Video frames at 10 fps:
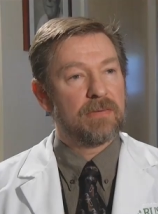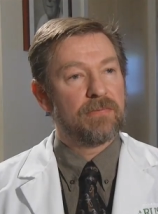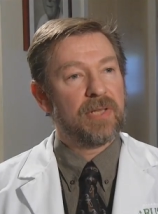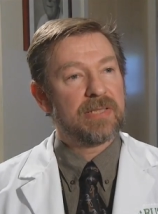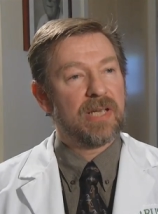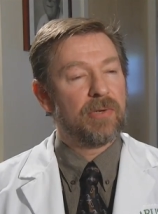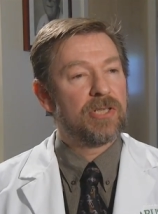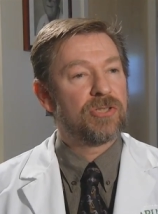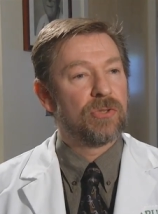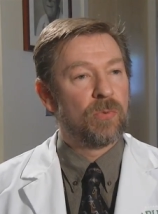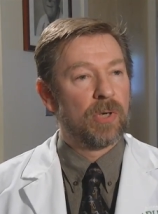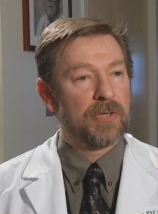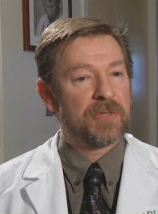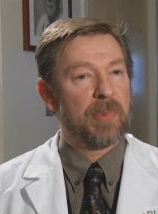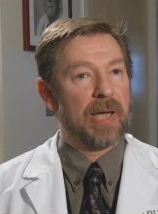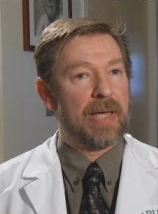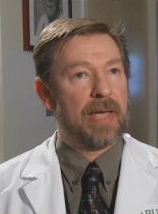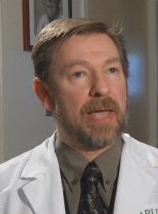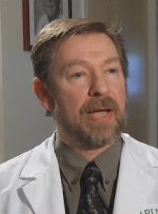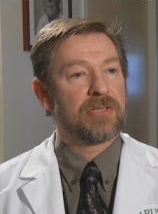The Flex OA shoe works by
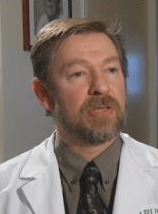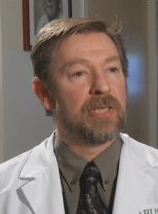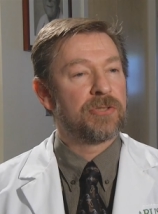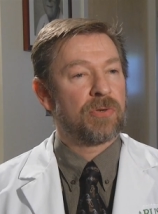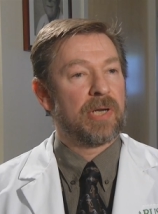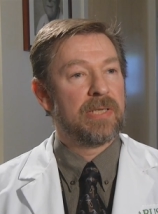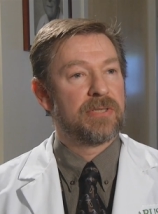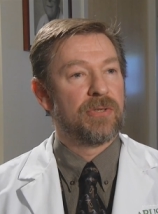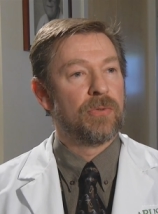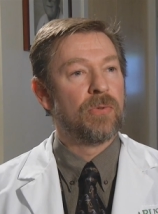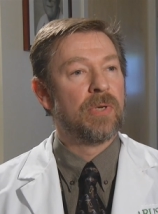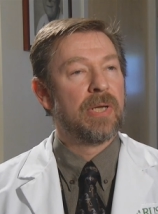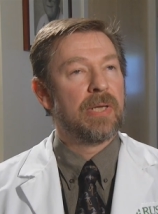actually trying to